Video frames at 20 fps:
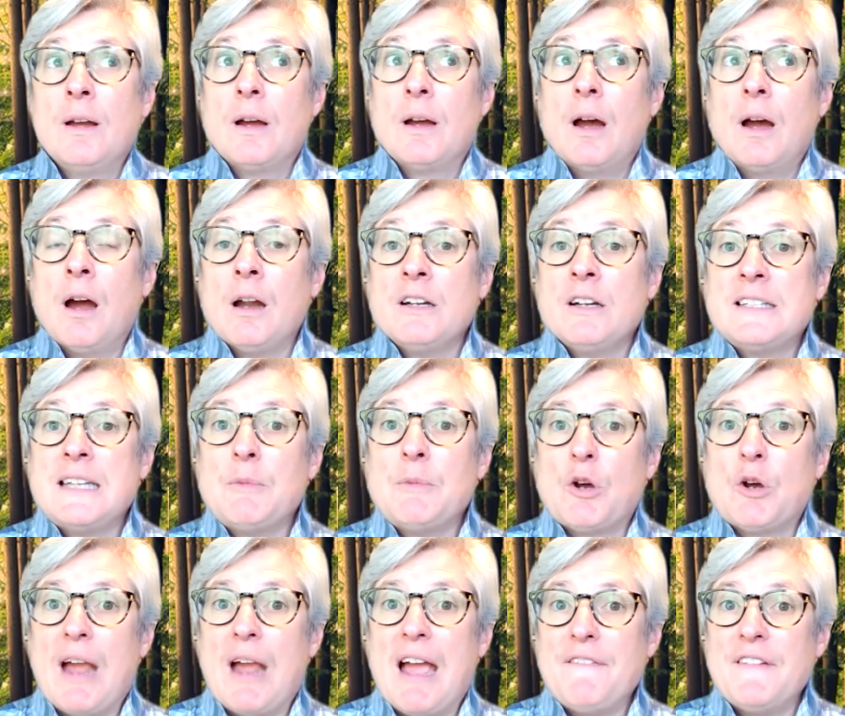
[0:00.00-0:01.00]
our
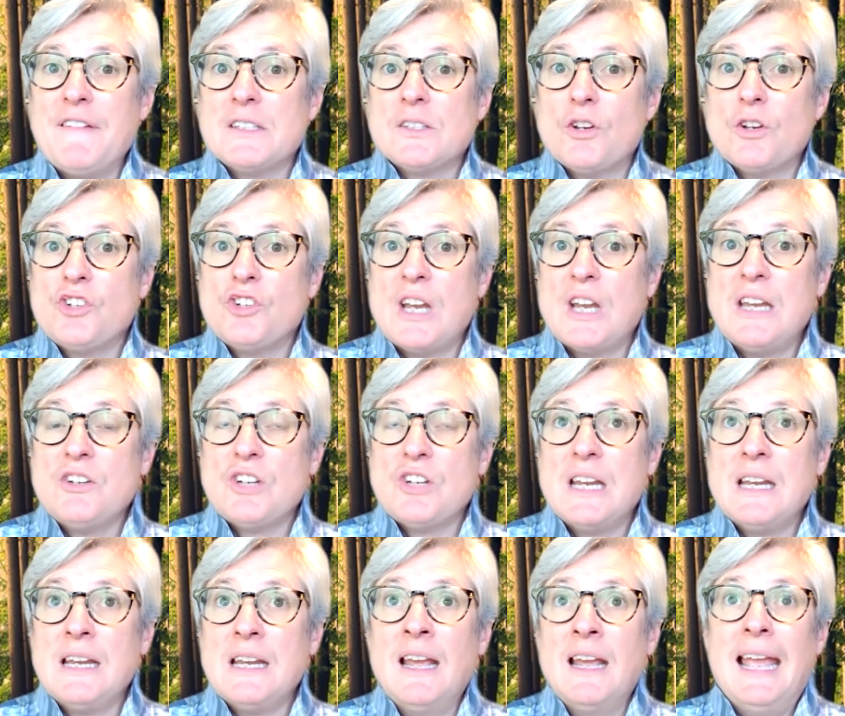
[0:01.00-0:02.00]
demographics are
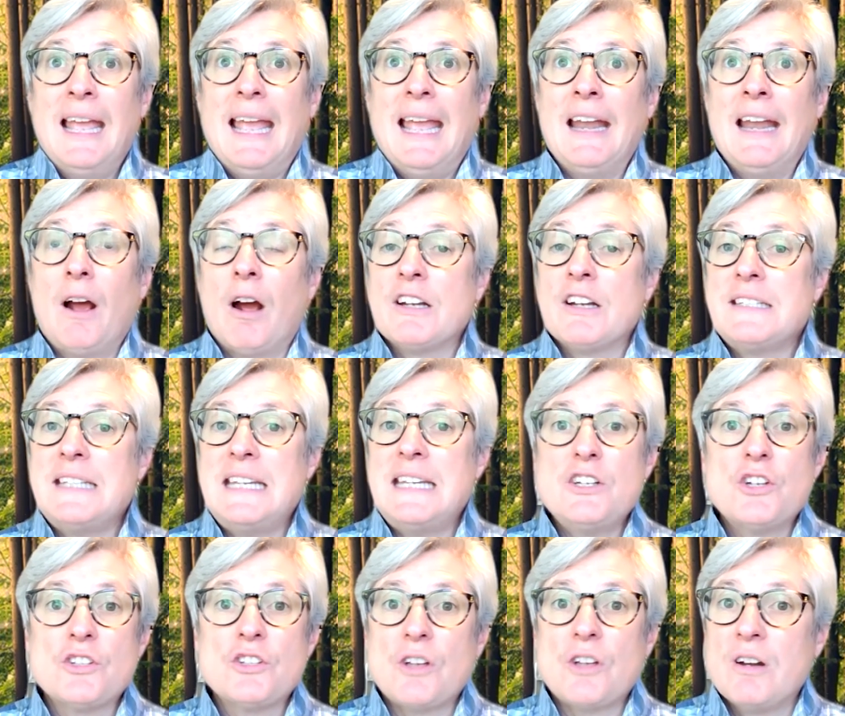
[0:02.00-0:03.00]
changing and our
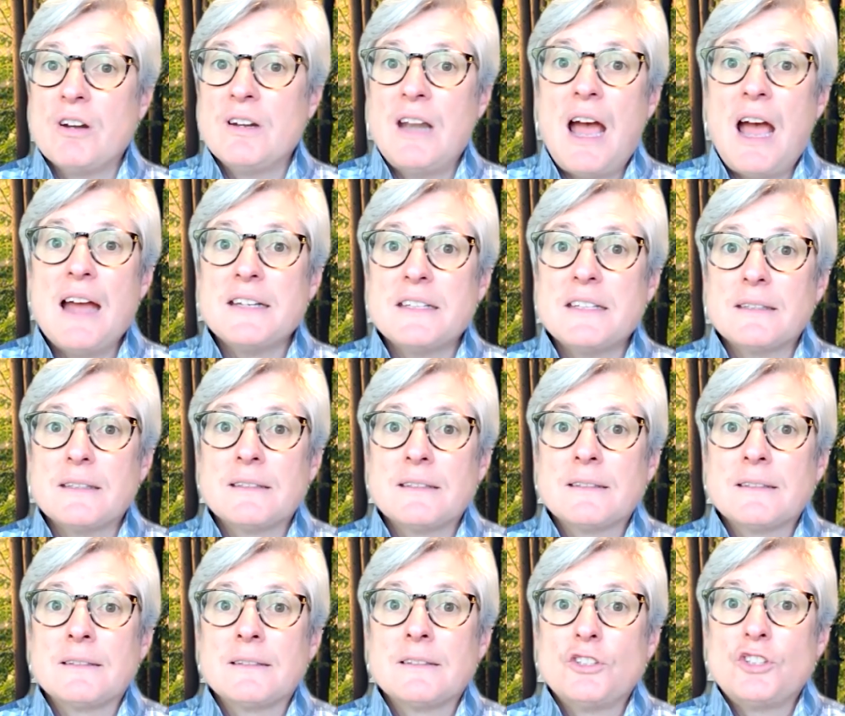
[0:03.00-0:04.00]
teachers are not
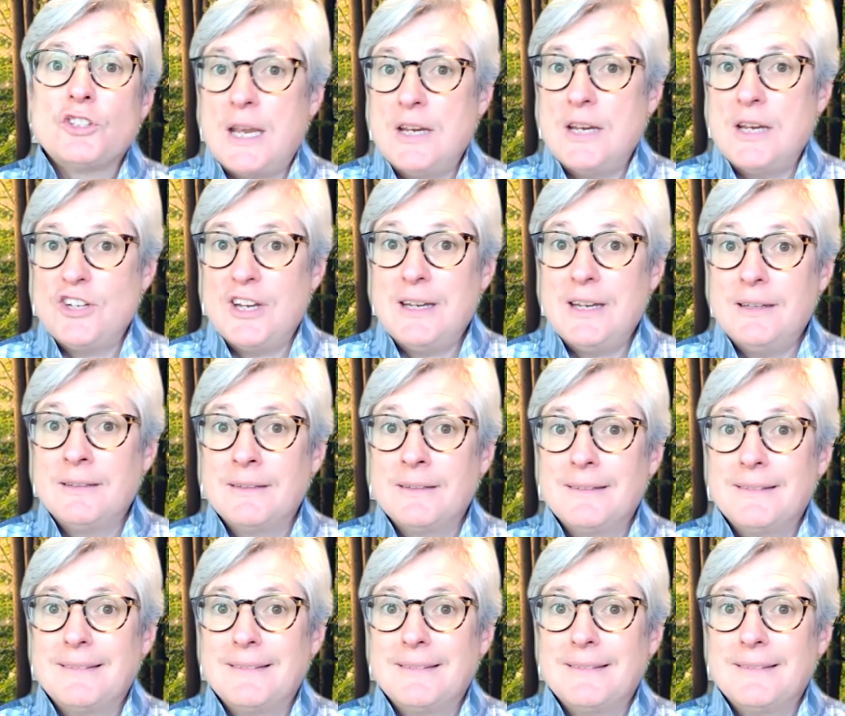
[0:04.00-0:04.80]
changing.